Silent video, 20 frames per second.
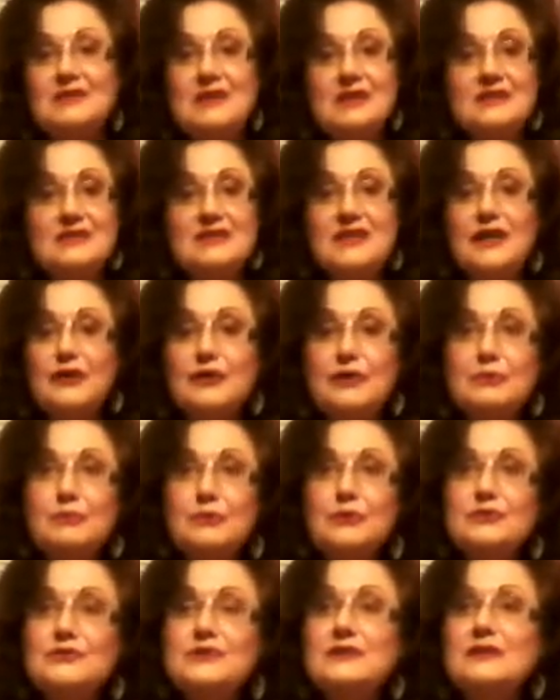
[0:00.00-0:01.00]
a scary
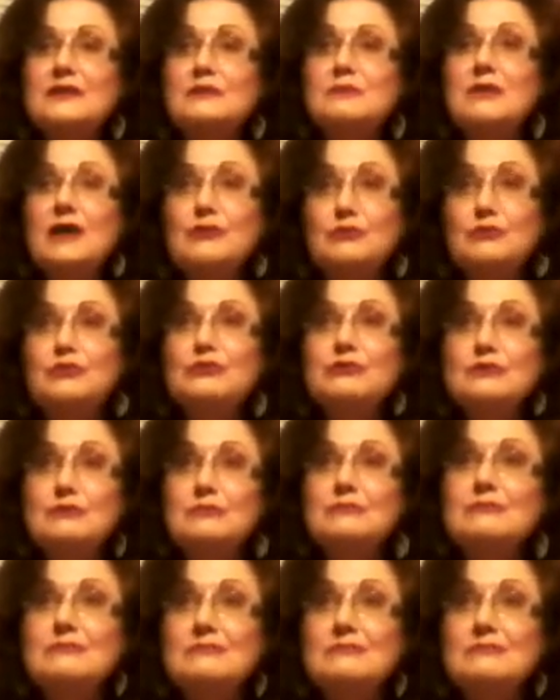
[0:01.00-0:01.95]
person in my room.